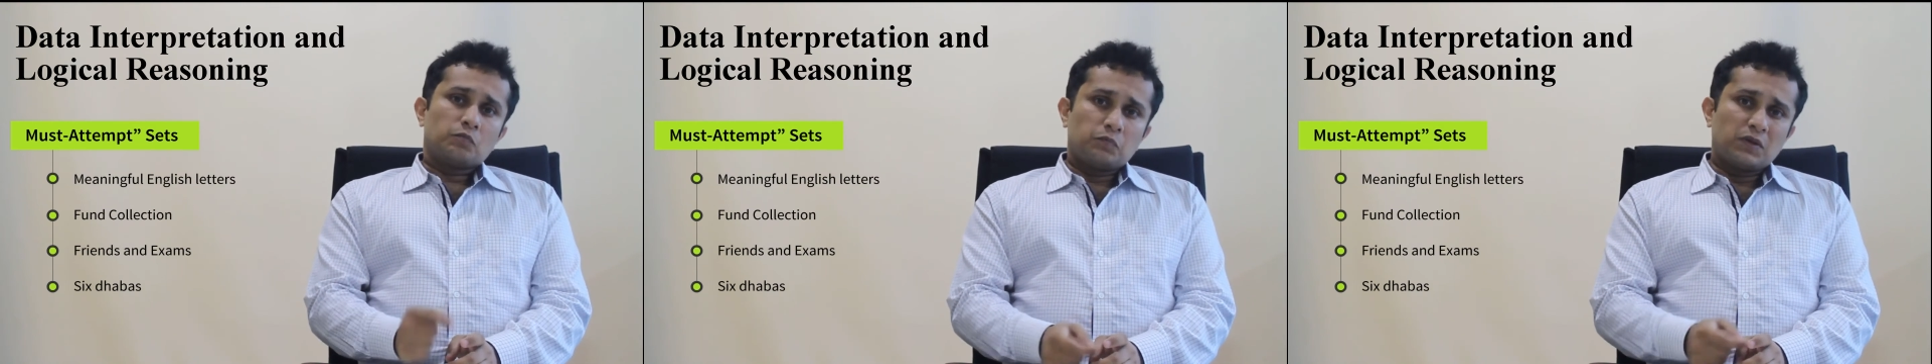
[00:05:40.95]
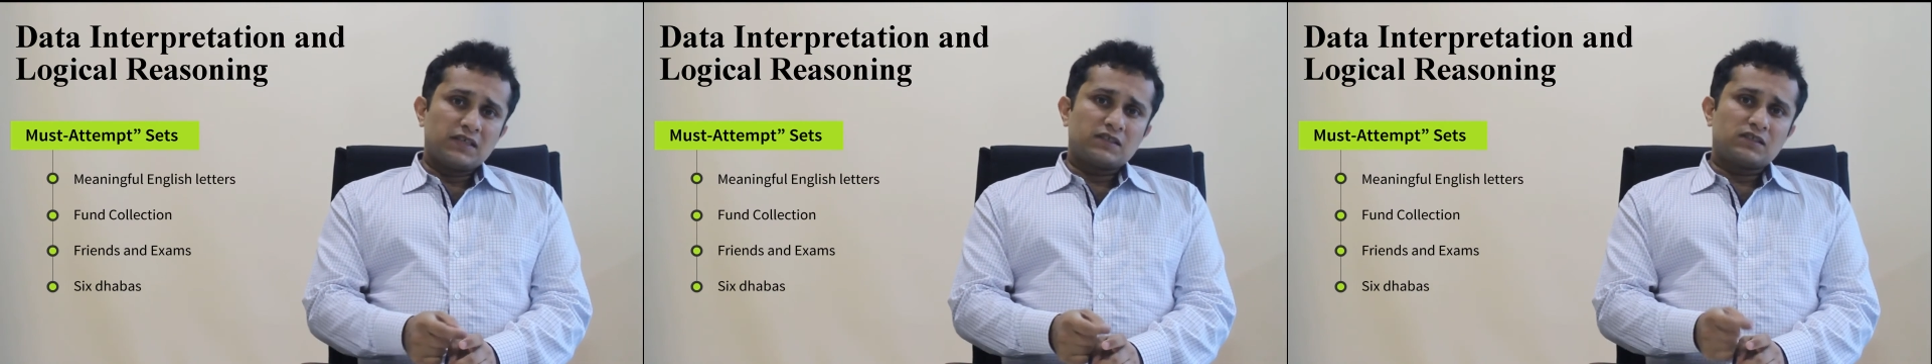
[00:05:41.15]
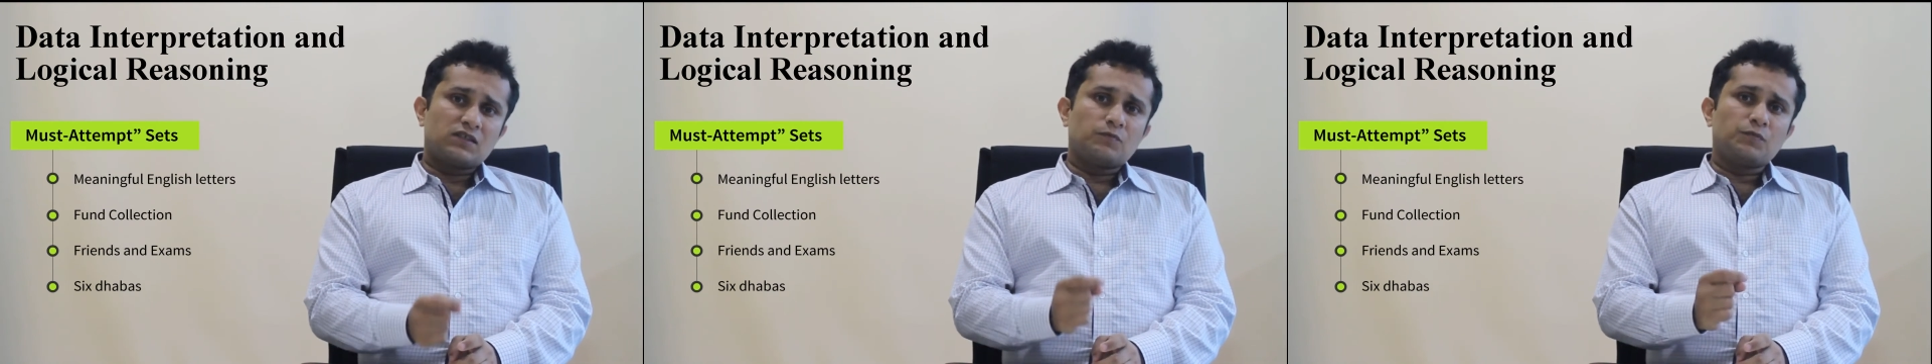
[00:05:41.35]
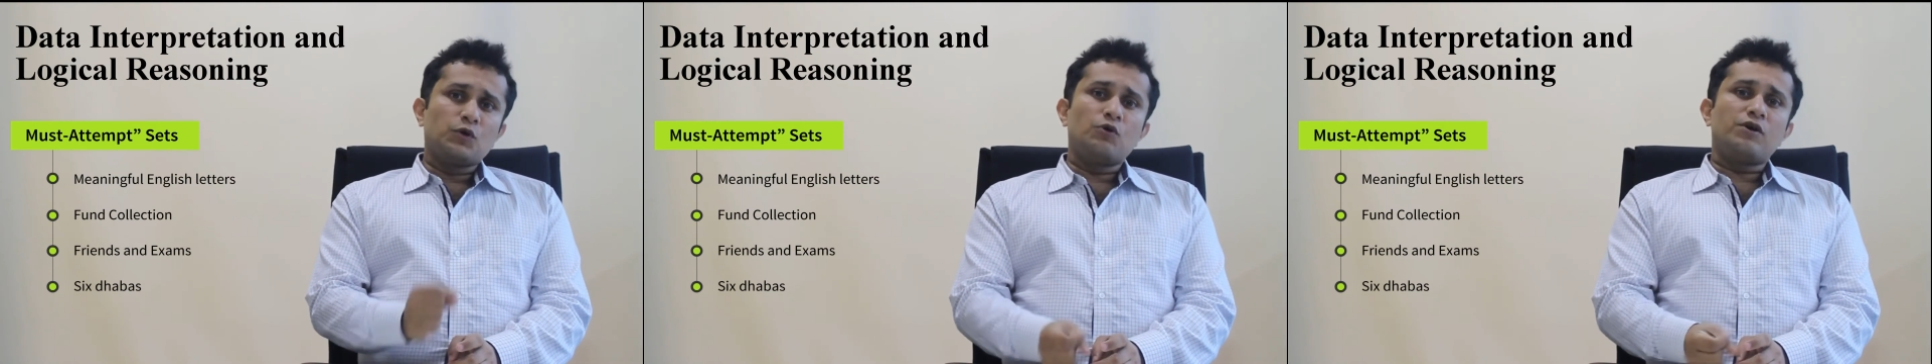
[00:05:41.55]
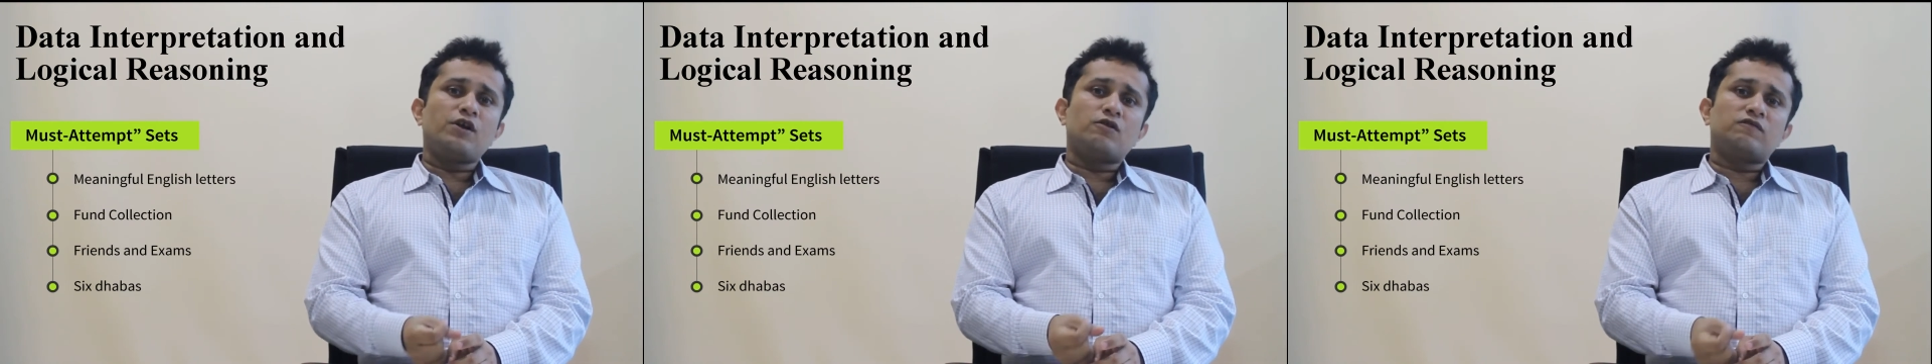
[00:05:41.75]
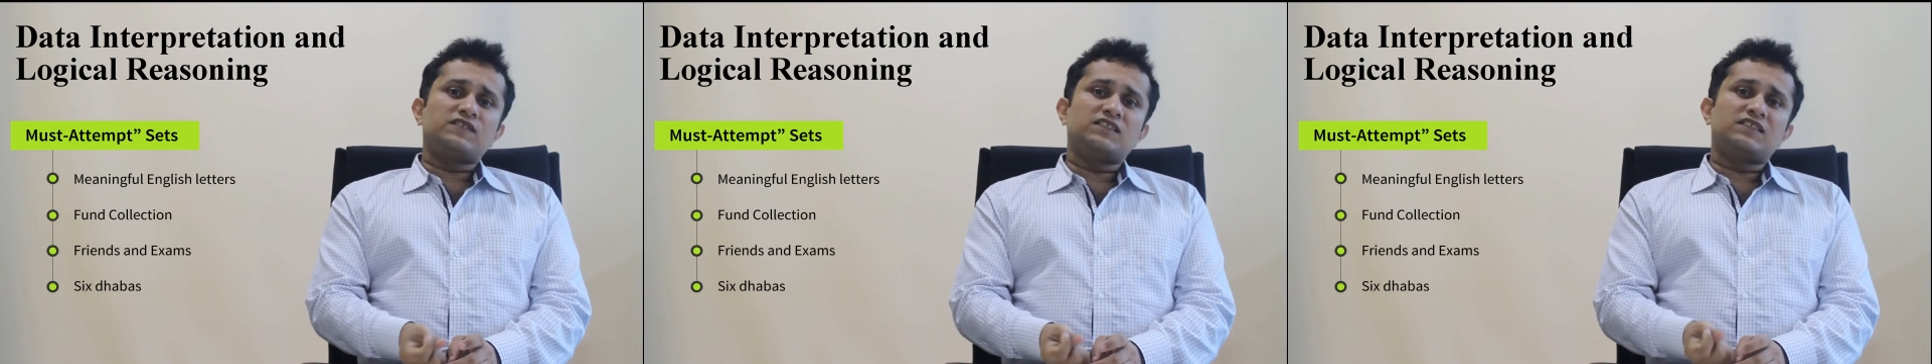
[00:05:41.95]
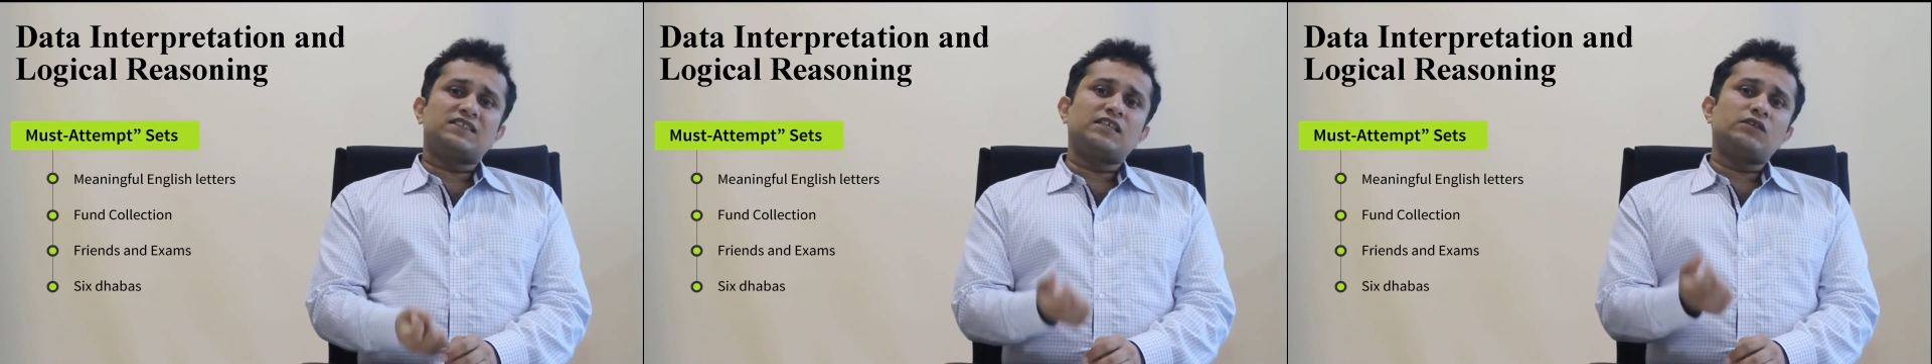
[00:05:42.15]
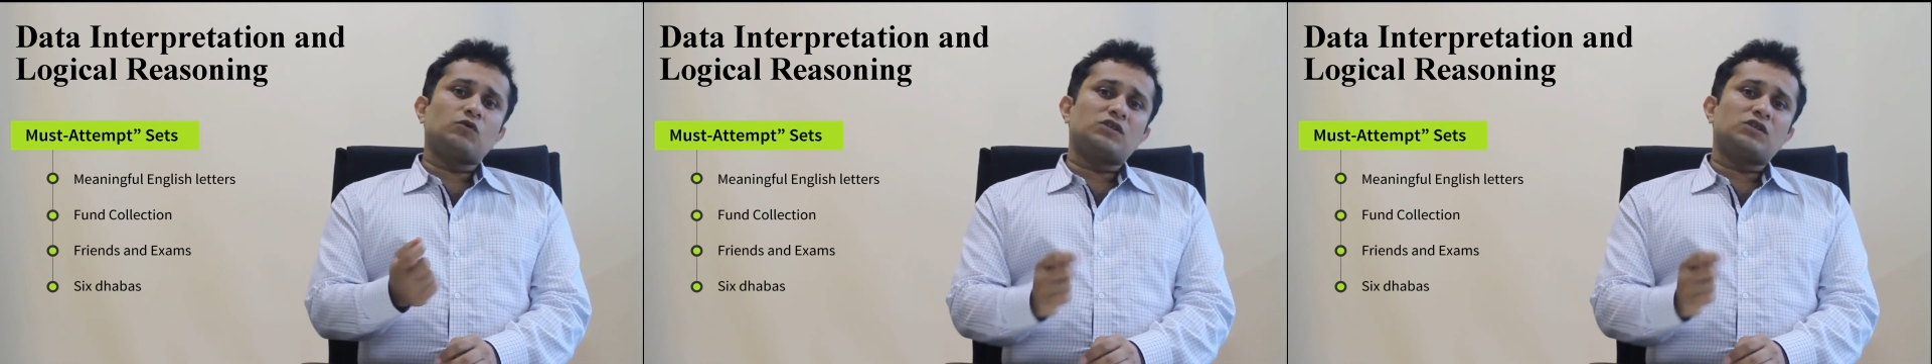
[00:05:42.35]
but the beauty of this set